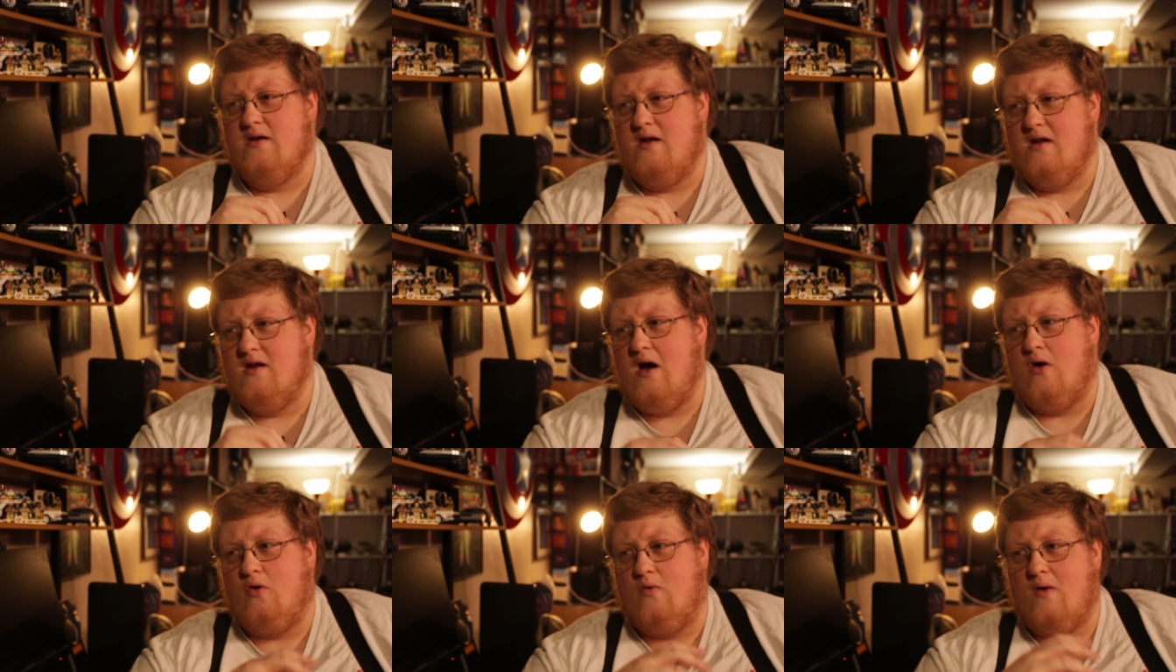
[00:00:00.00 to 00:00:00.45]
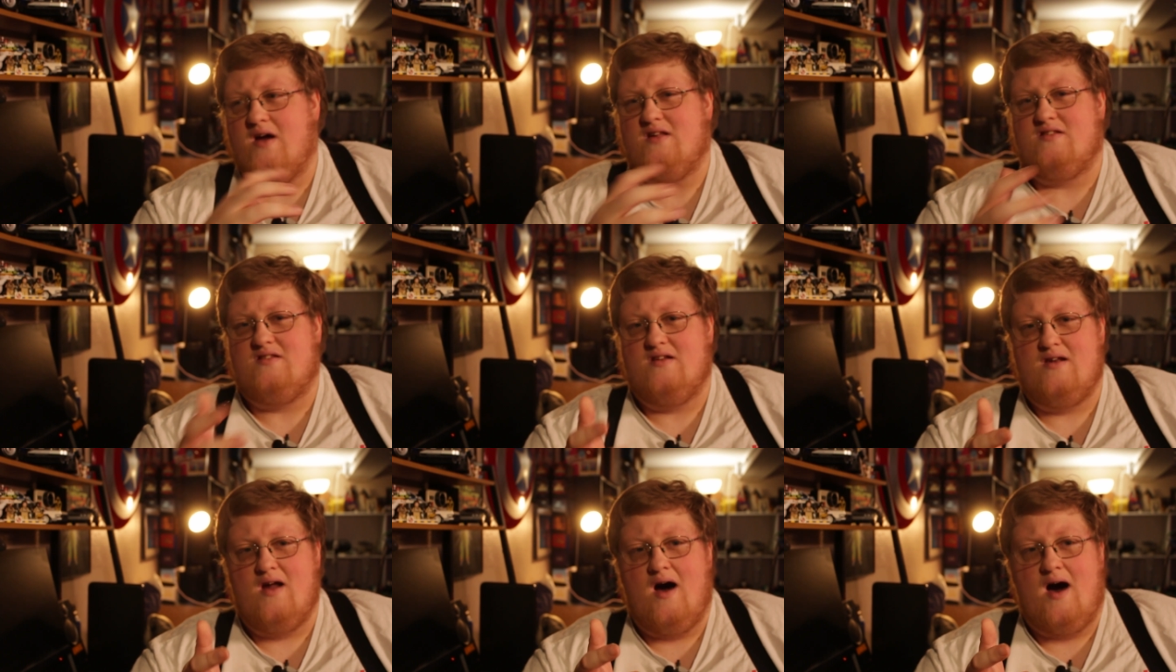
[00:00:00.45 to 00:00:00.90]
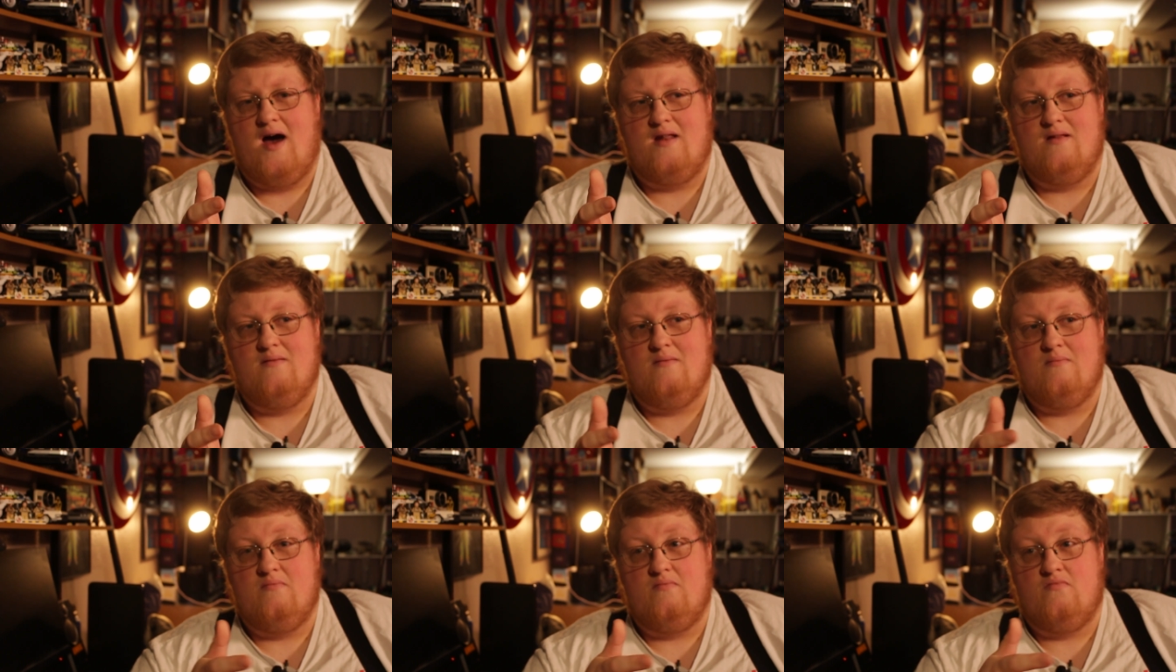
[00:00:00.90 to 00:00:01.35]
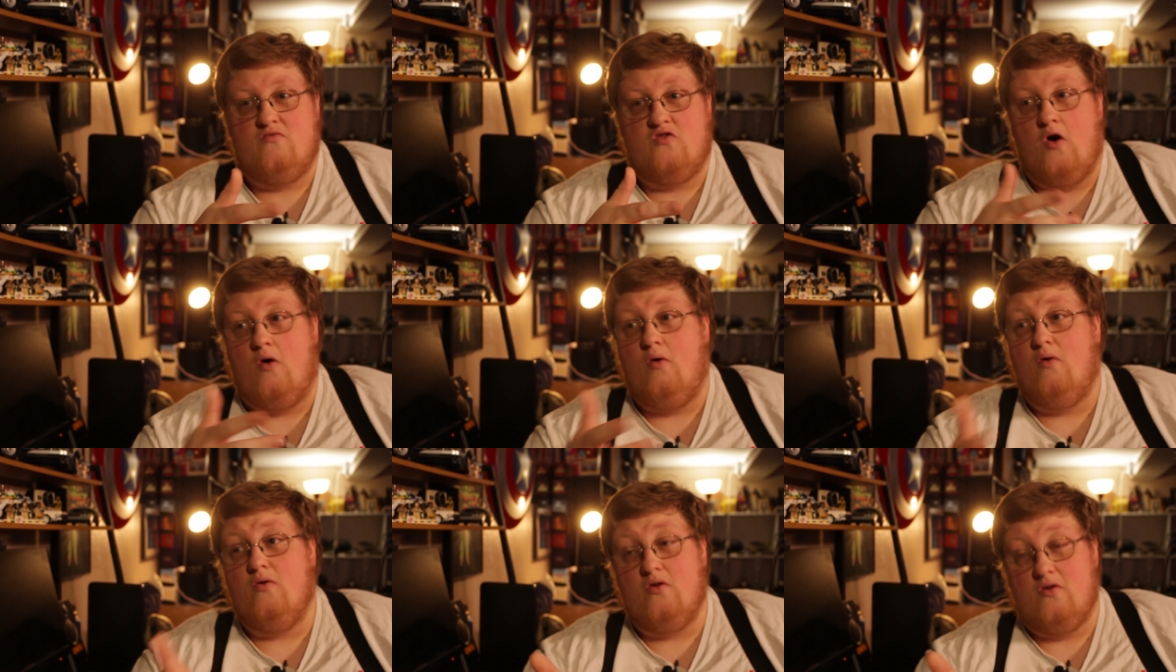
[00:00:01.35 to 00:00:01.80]
Now, granted, not
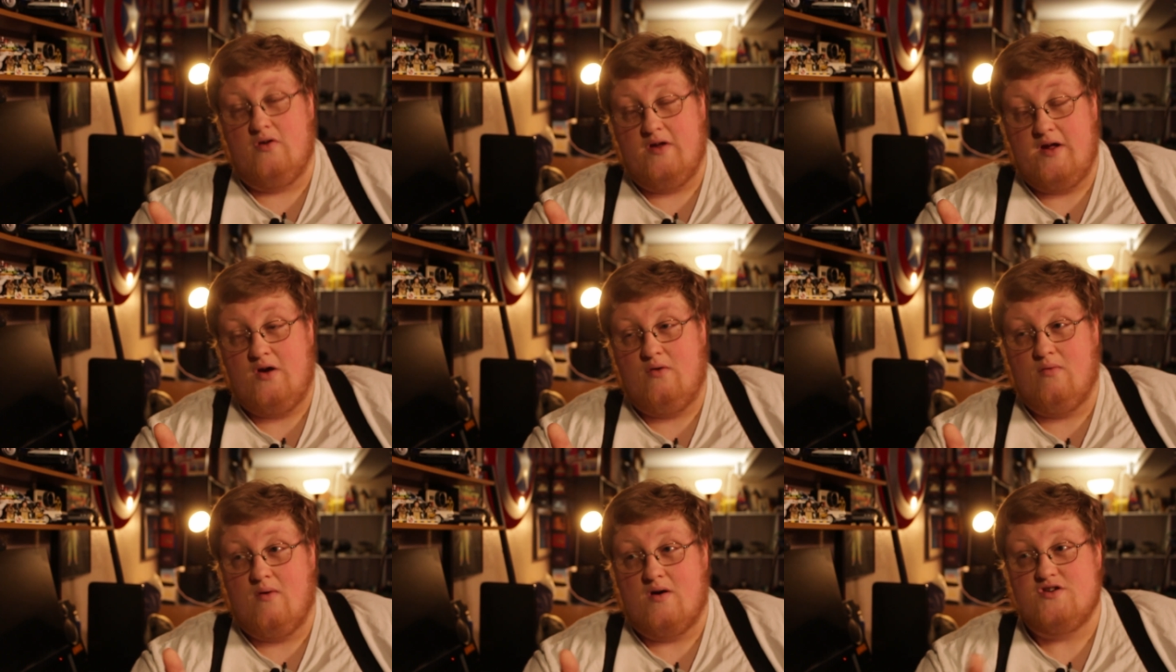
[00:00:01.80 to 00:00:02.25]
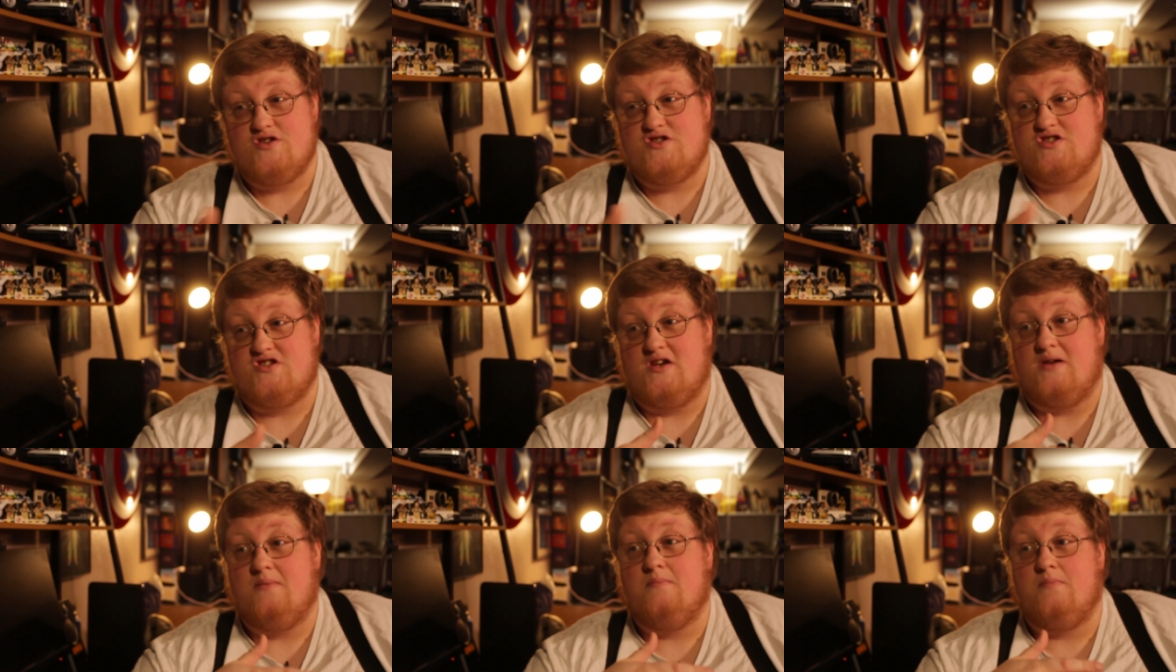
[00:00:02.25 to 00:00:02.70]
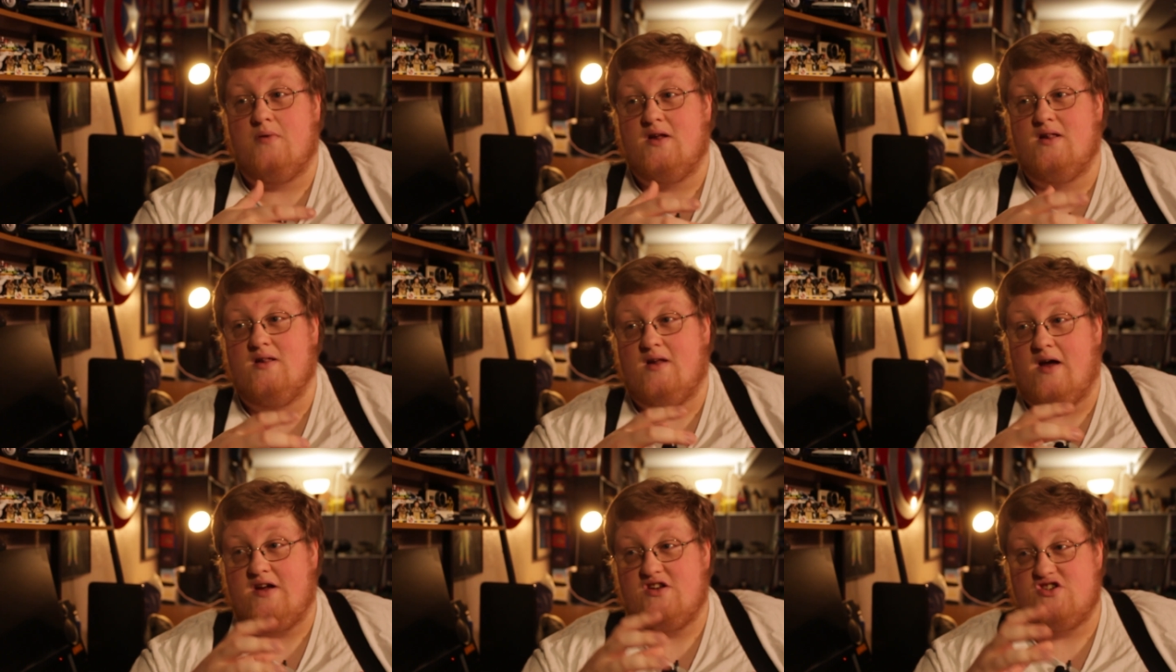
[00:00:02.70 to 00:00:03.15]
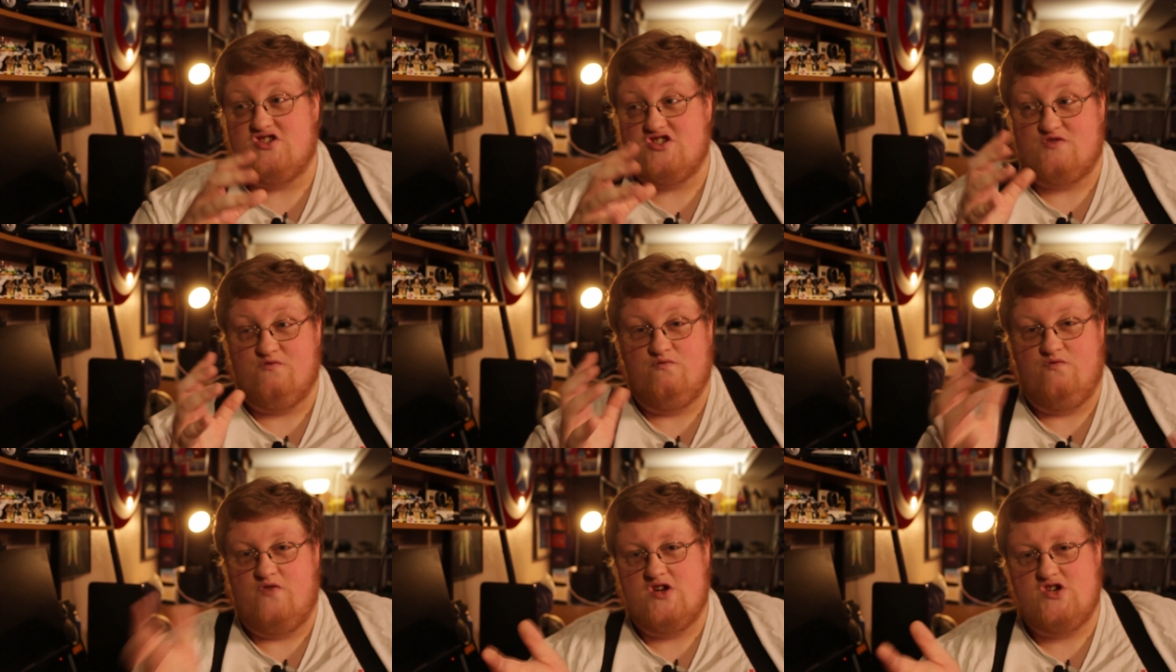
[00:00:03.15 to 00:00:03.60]
tonally grungy, but like
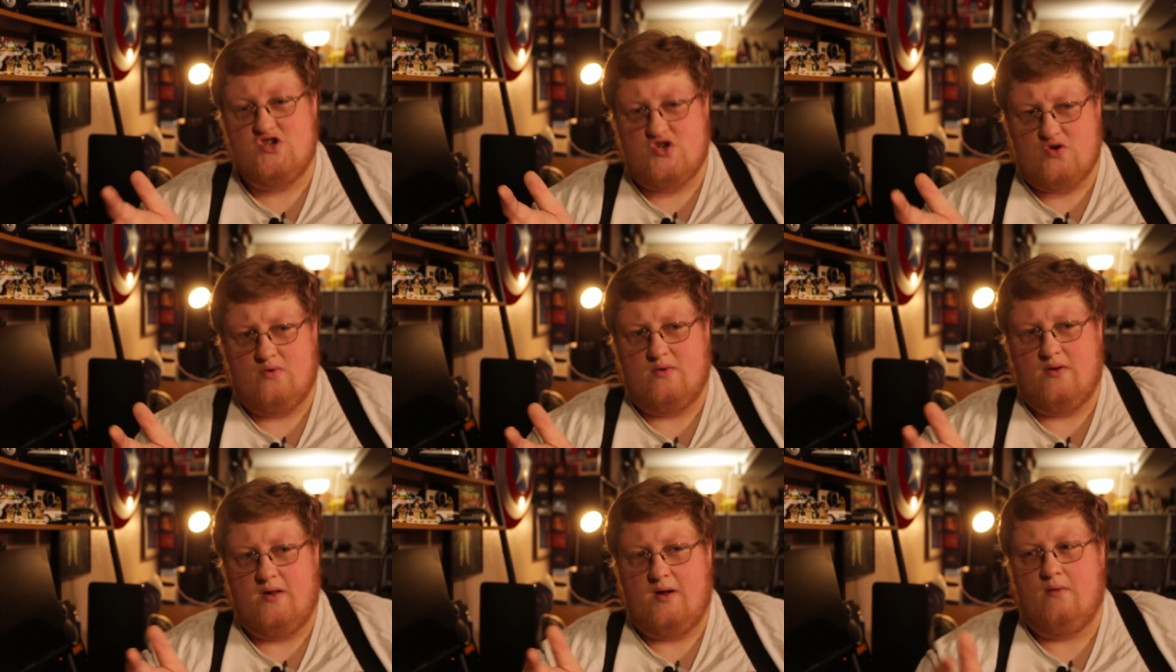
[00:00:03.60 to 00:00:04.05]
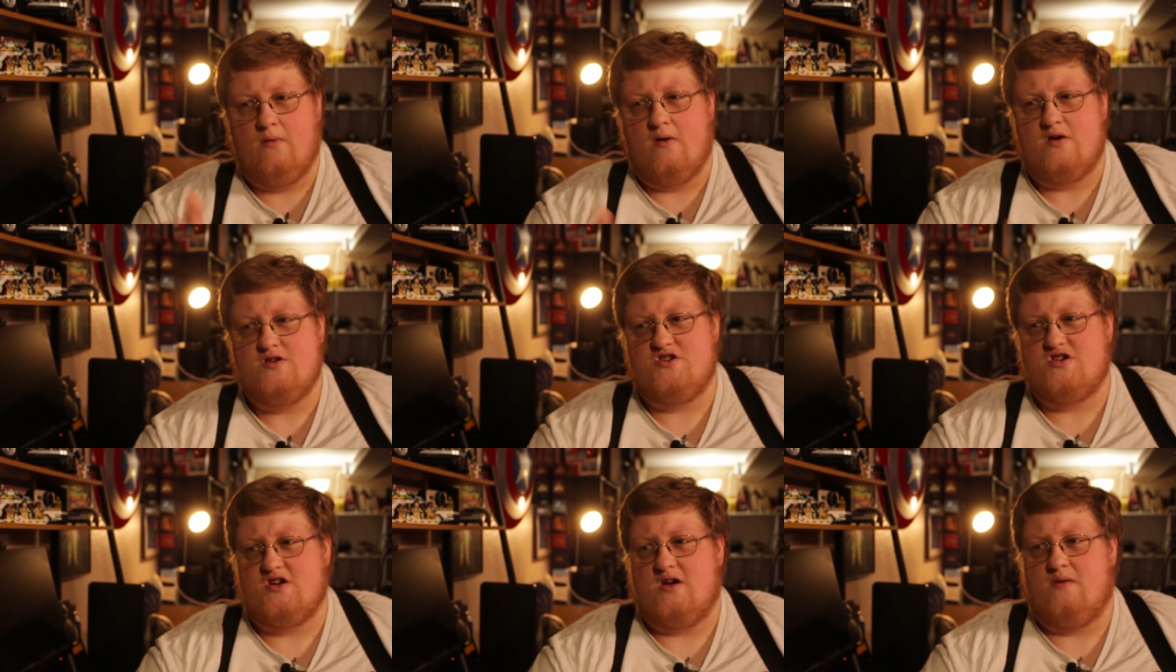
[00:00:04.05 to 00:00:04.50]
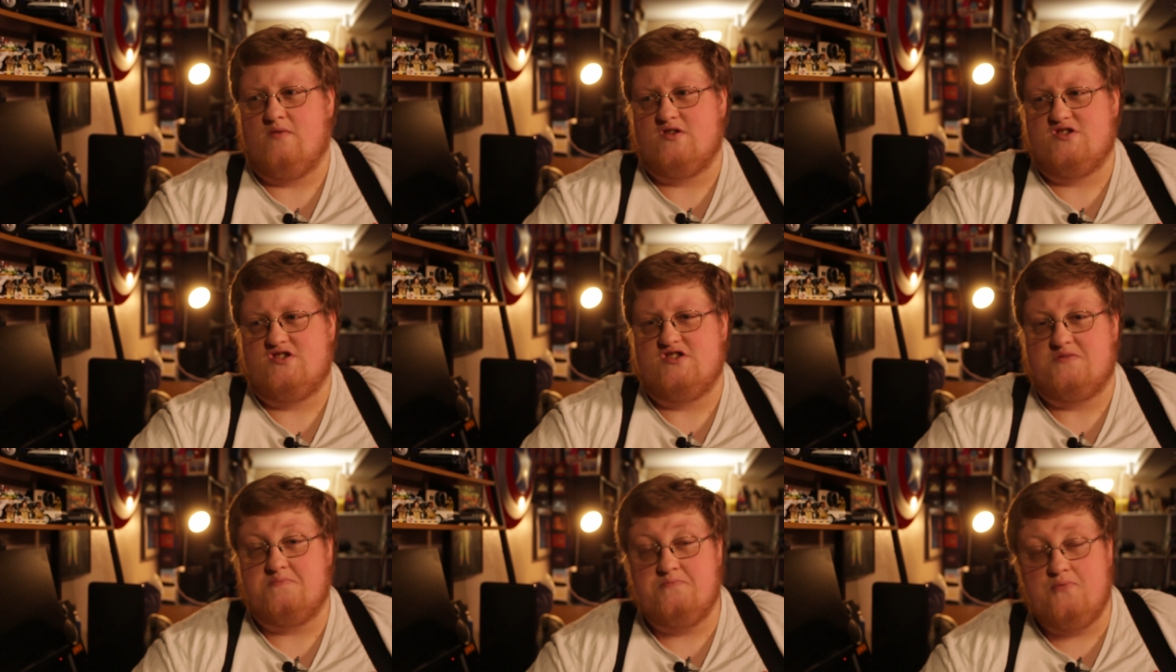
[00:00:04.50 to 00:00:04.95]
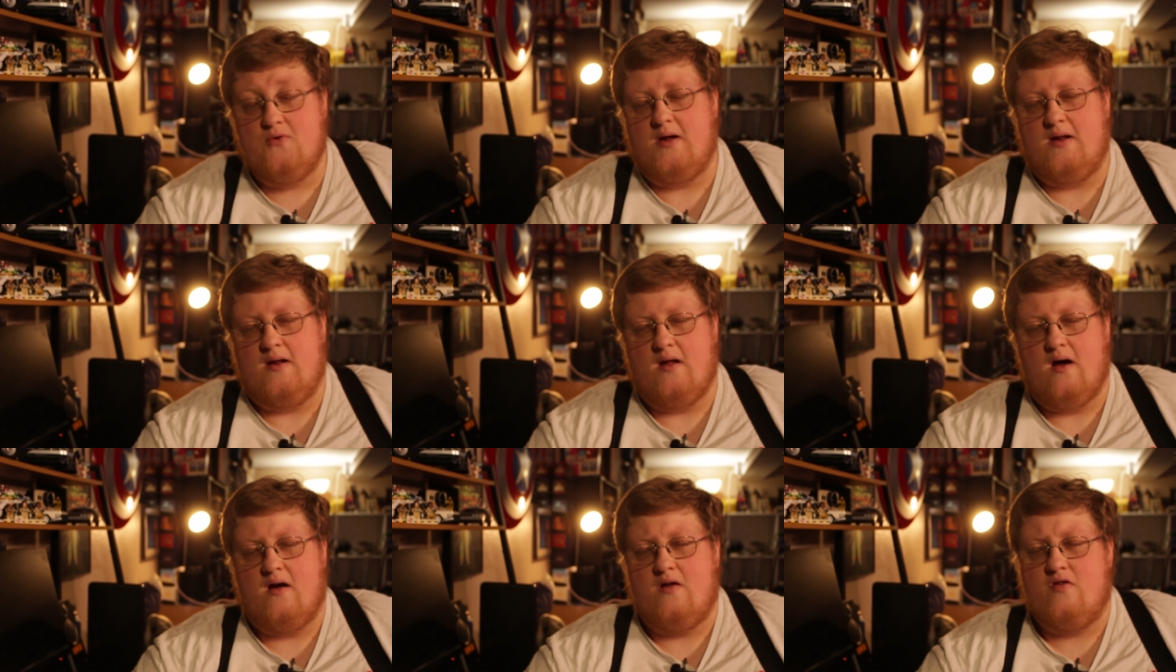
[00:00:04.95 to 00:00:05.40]
just visually grungy, which is
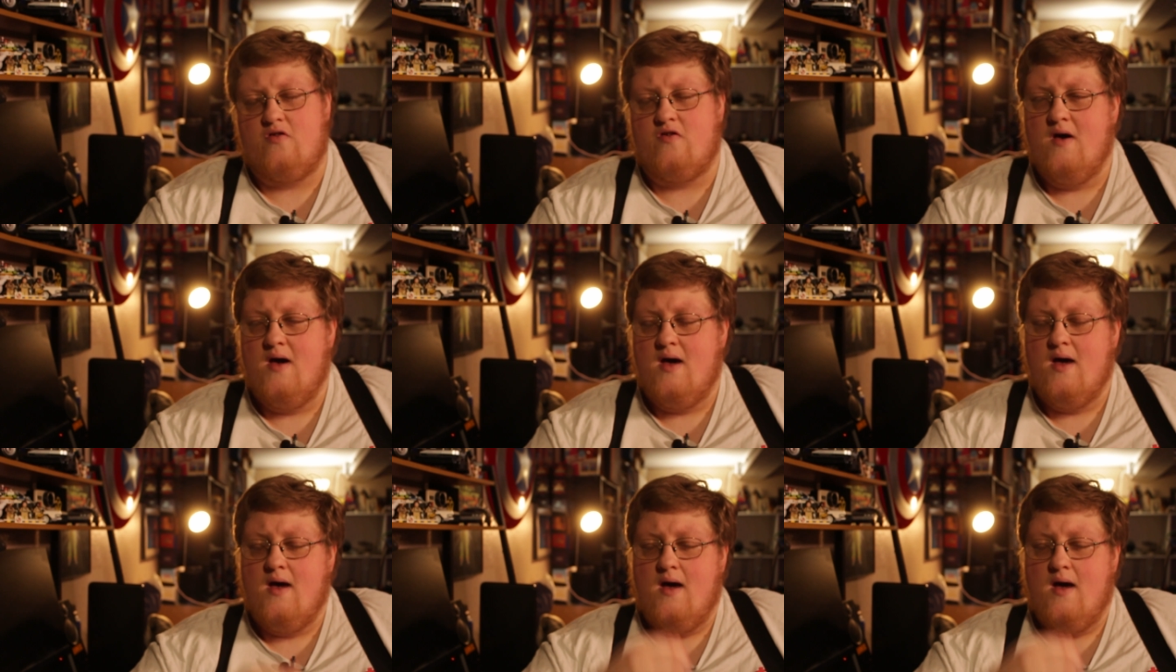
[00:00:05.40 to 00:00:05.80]
pretty nice.